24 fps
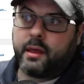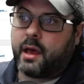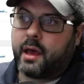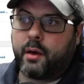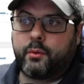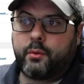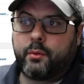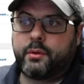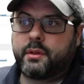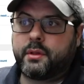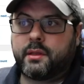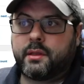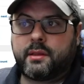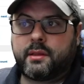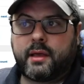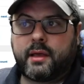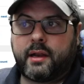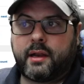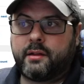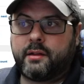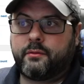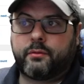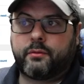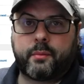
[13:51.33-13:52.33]
I wouldn't get
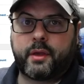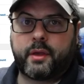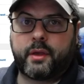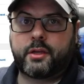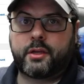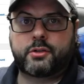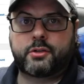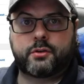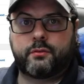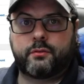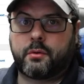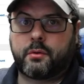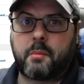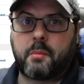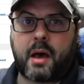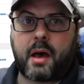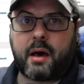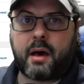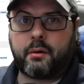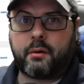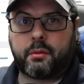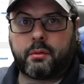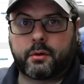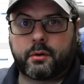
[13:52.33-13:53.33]
that information from
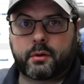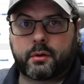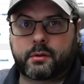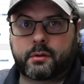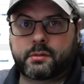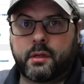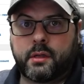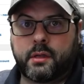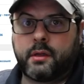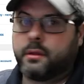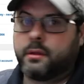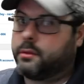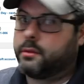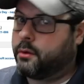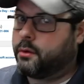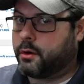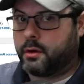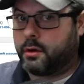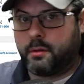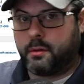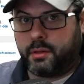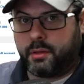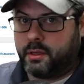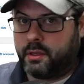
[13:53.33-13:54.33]
Outlooks. They're
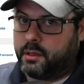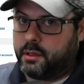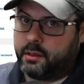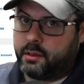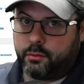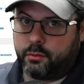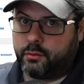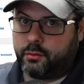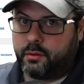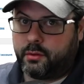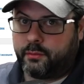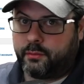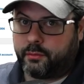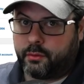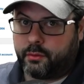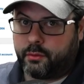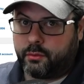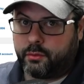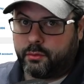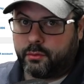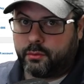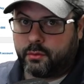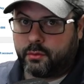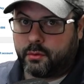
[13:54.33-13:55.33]
completely two different
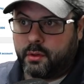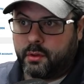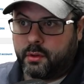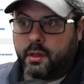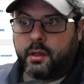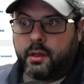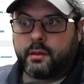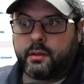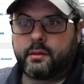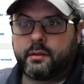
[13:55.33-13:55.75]
tools.